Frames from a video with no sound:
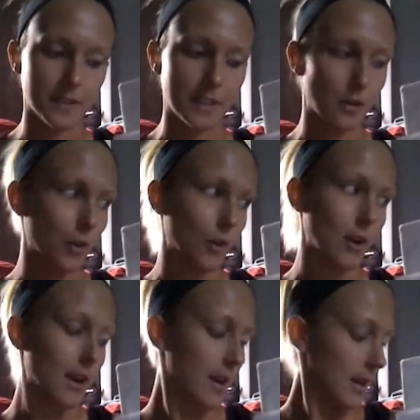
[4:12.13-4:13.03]
to see
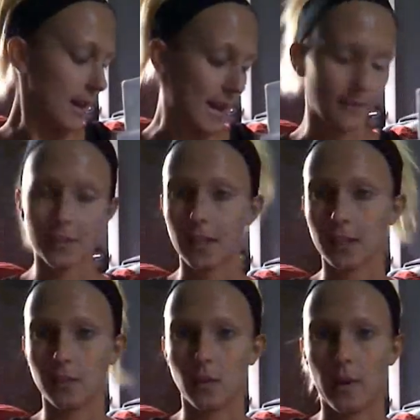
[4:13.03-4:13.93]
who I haven't
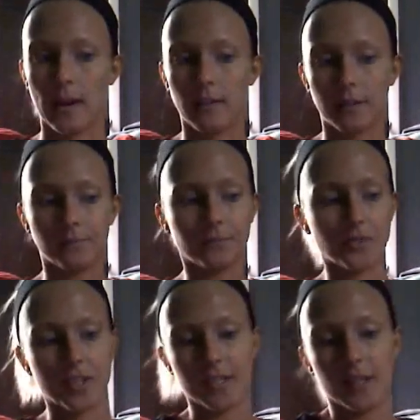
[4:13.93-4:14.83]
talked to in a while and
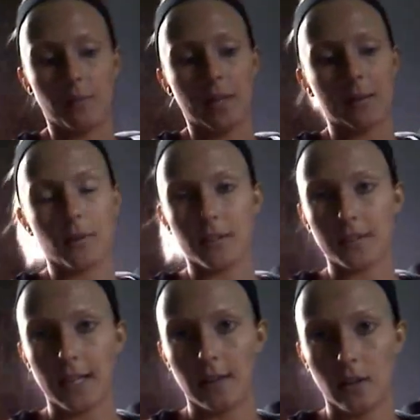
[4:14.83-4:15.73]
just send them an email to
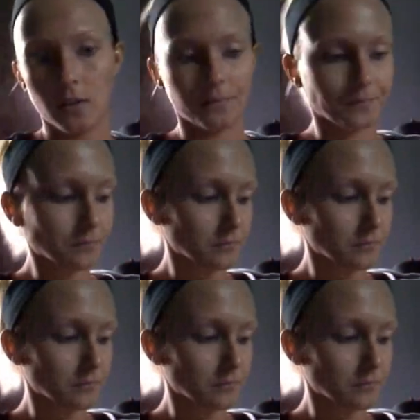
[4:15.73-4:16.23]
say hello.